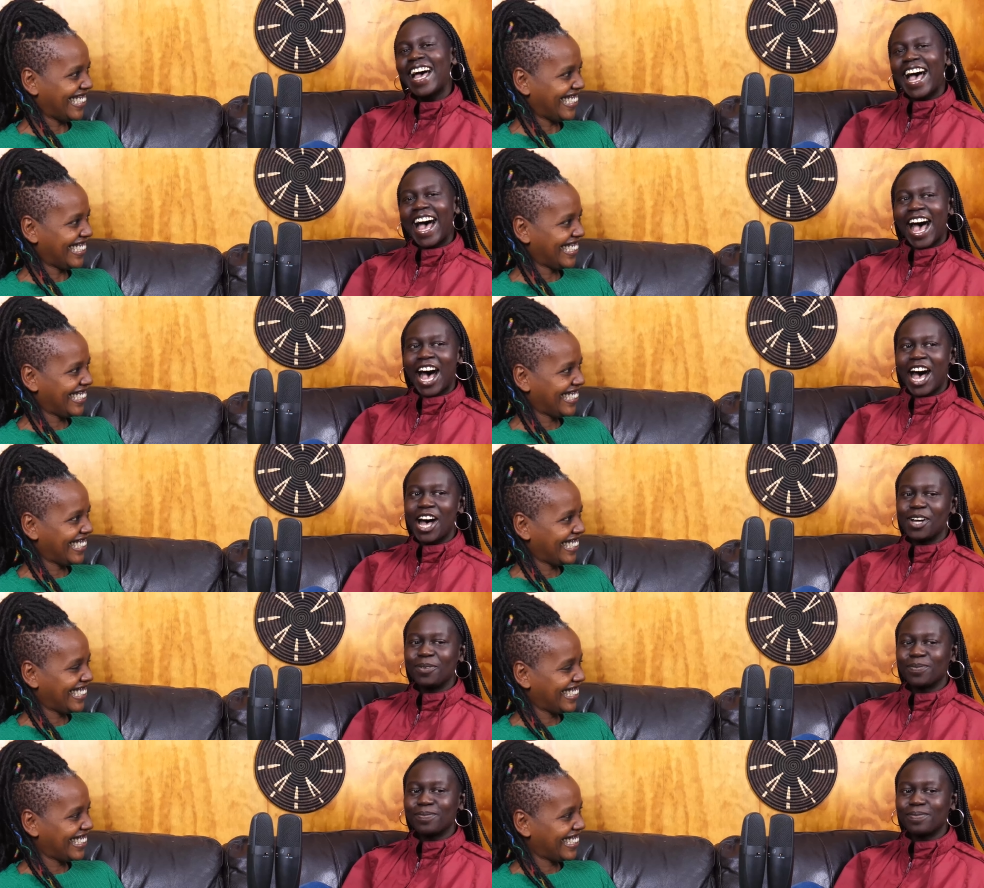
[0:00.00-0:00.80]
Speaker 1: Mm -hmm.
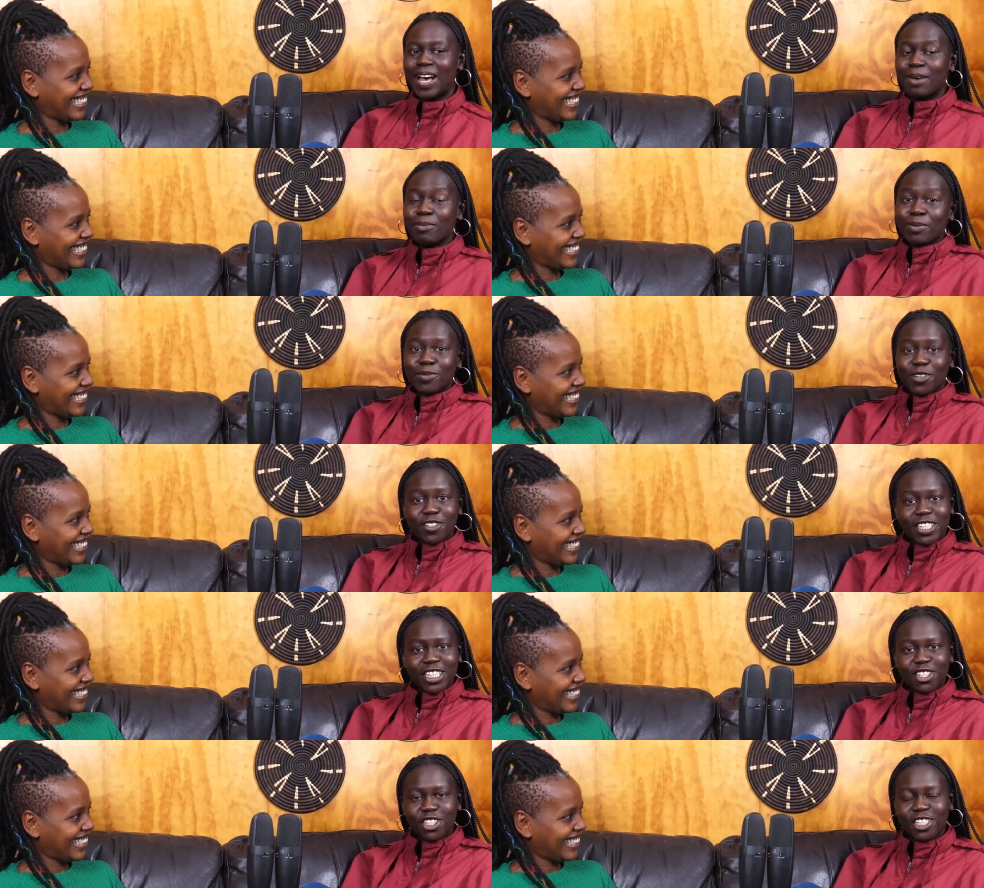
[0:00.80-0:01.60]
um, I'm a
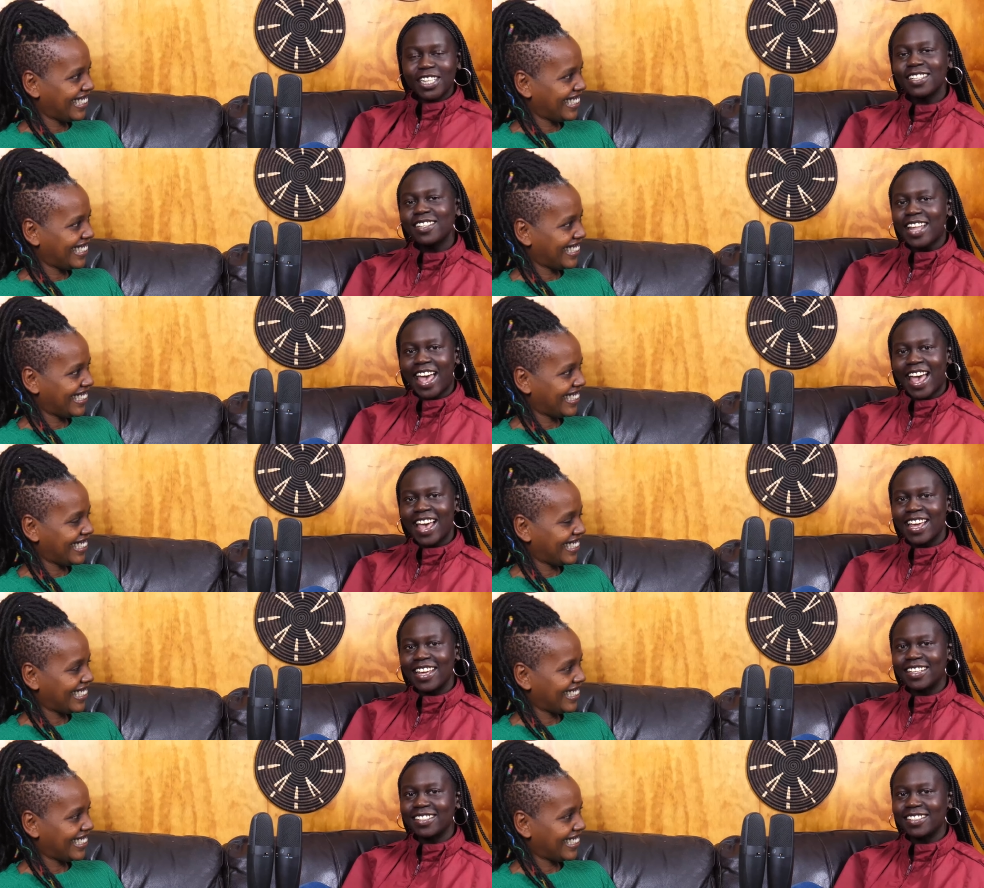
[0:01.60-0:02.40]
musician
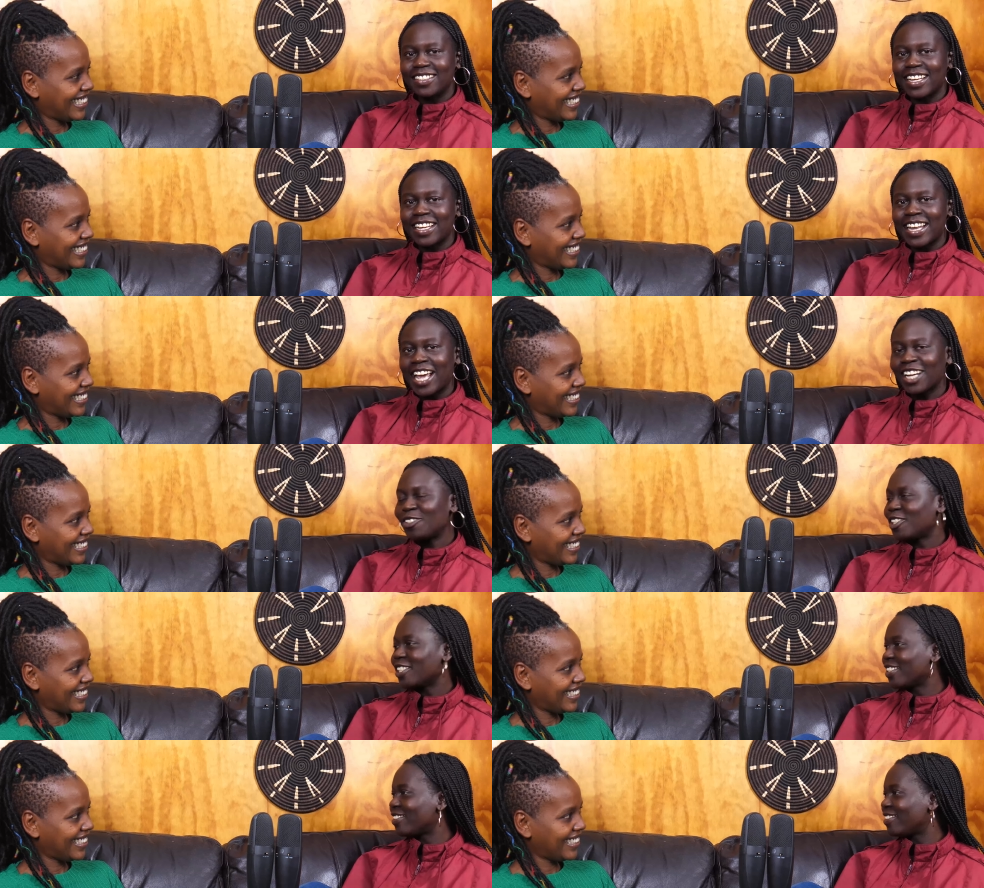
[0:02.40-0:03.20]
and an
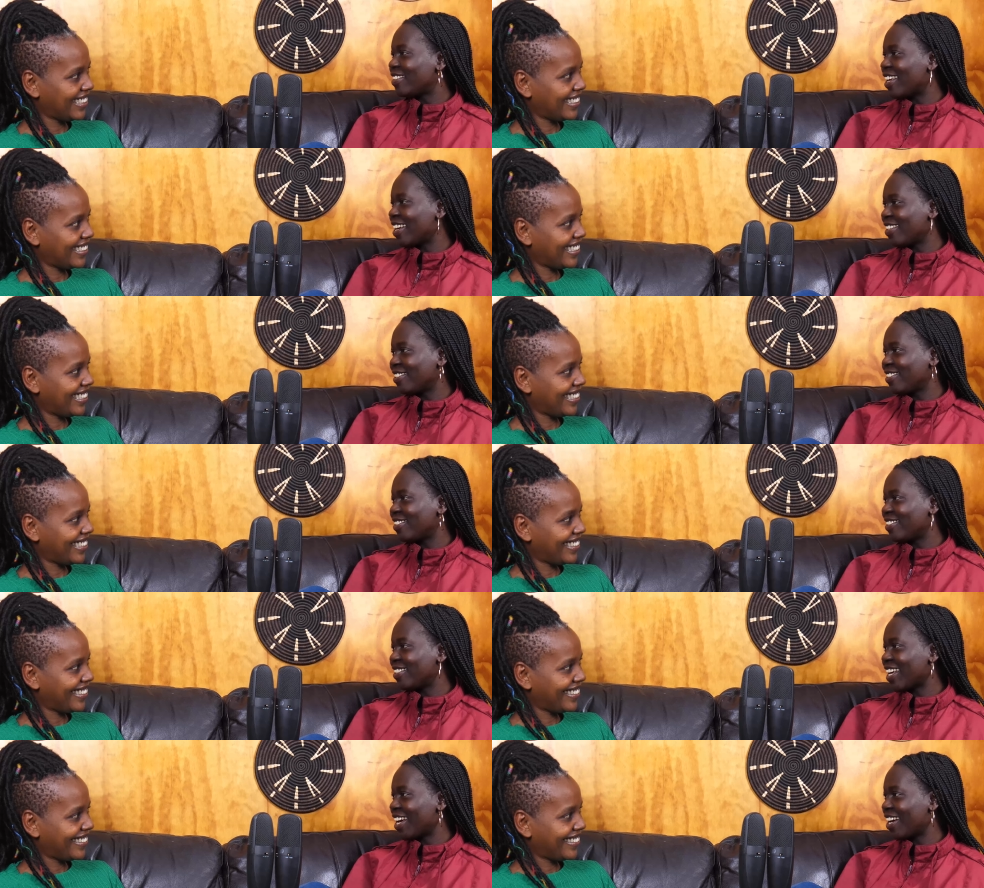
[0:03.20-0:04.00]
actress,
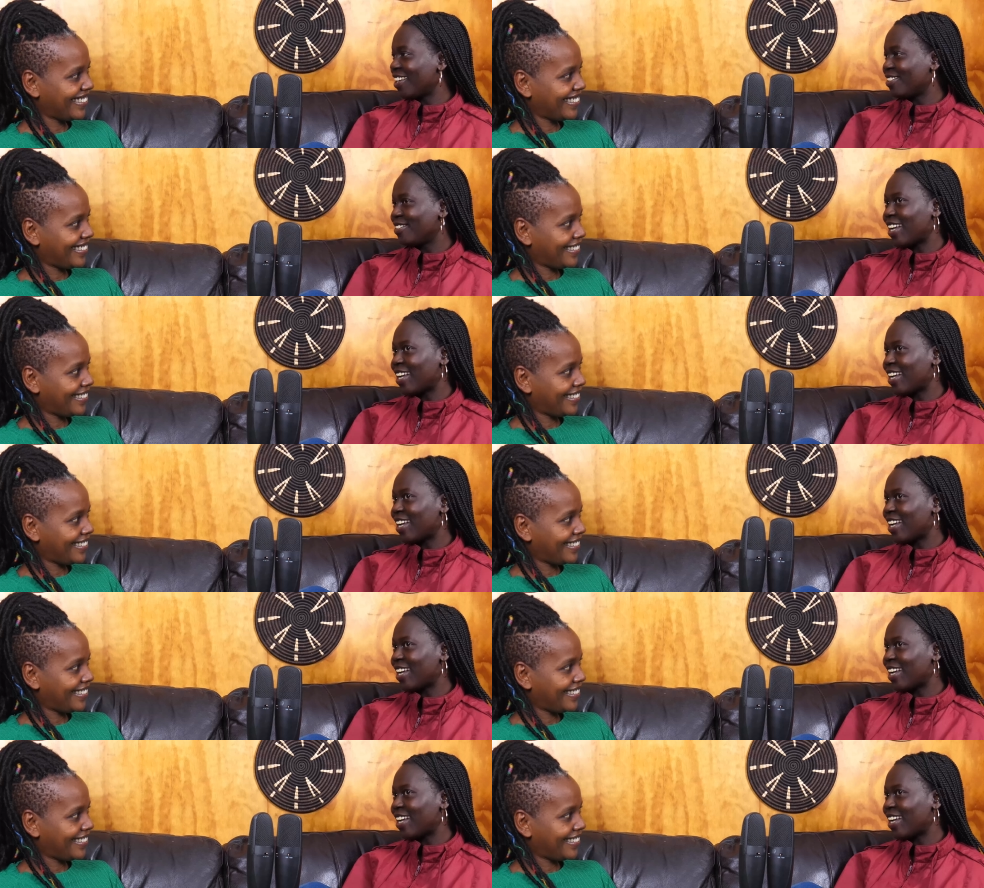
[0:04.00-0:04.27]
and yeah,